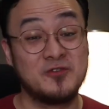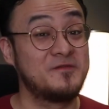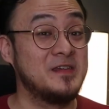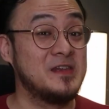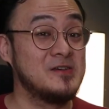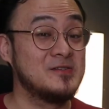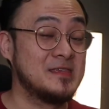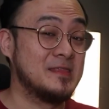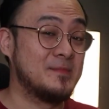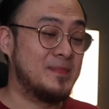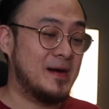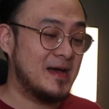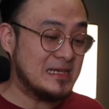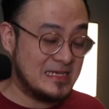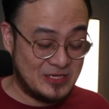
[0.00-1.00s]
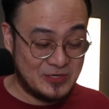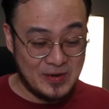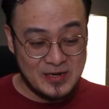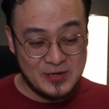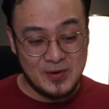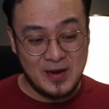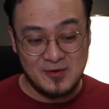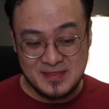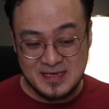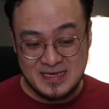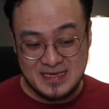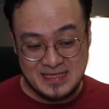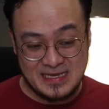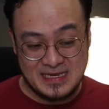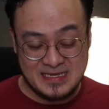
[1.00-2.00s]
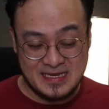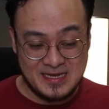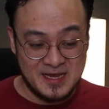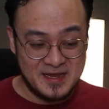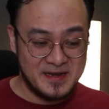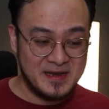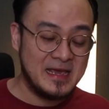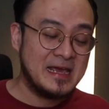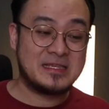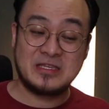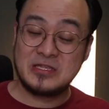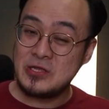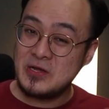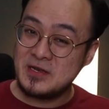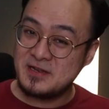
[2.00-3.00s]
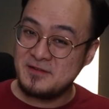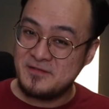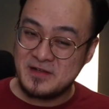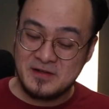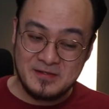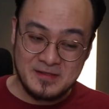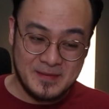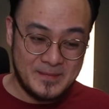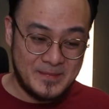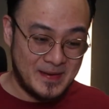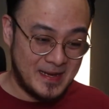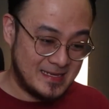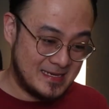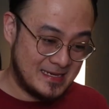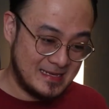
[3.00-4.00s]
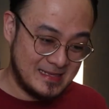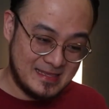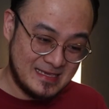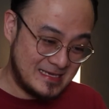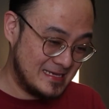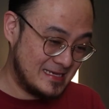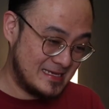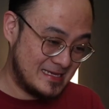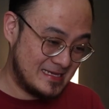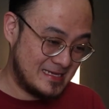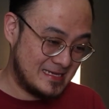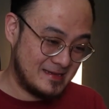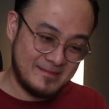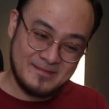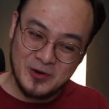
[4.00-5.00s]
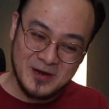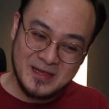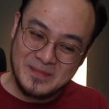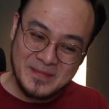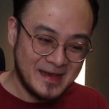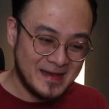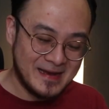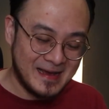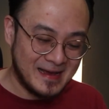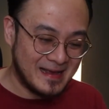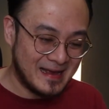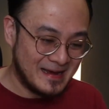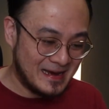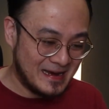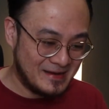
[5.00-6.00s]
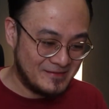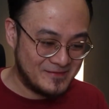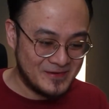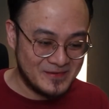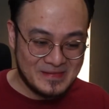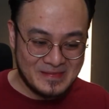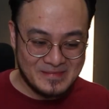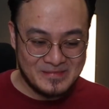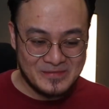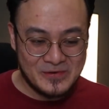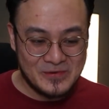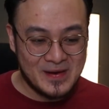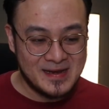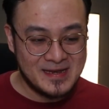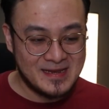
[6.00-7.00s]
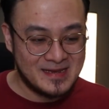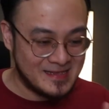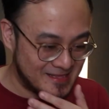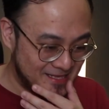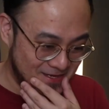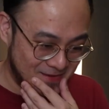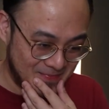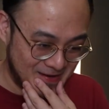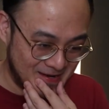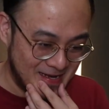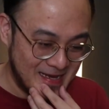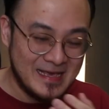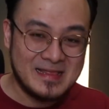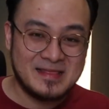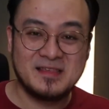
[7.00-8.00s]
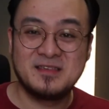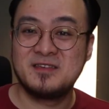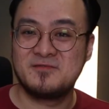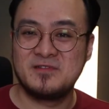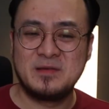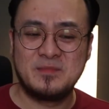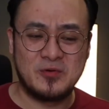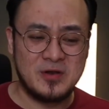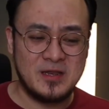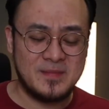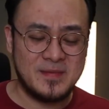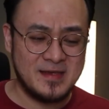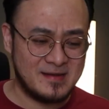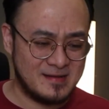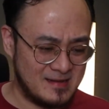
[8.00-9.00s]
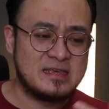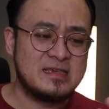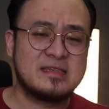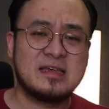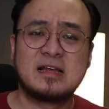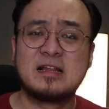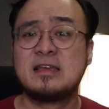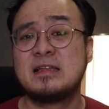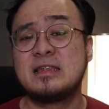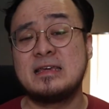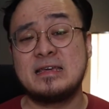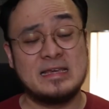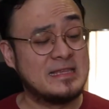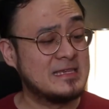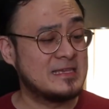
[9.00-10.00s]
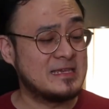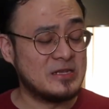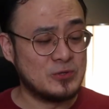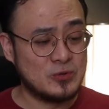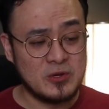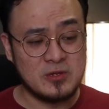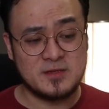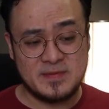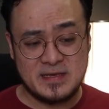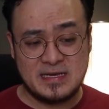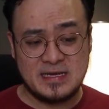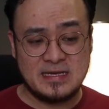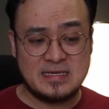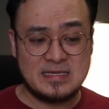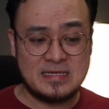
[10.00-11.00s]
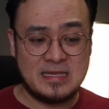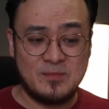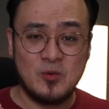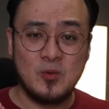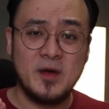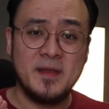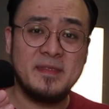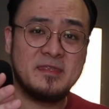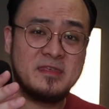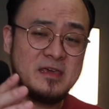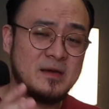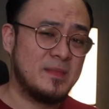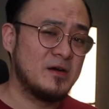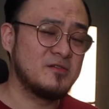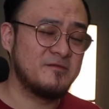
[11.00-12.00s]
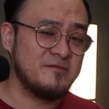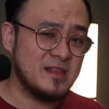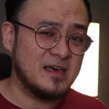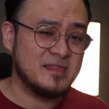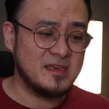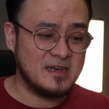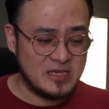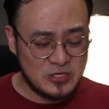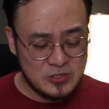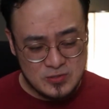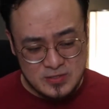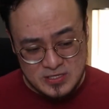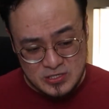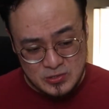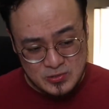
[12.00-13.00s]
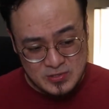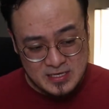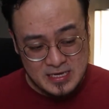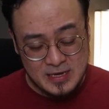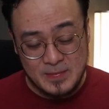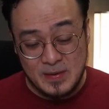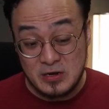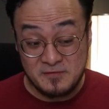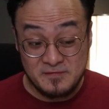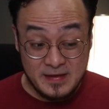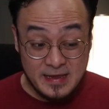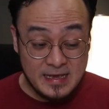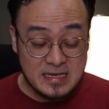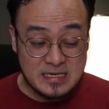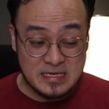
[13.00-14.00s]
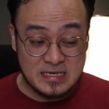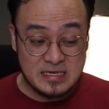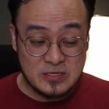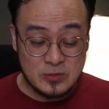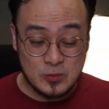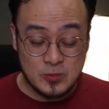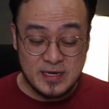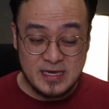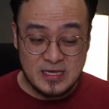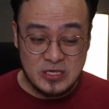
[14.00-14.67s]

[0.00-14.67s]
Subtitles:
videos in the past, so I know how these things are done. It's not difficult, but this is poorly made. I don't know why they did this, but this is really poorly made. These are clearly instant noodles because number one, the amount of flour that they use to the amount of eggs is way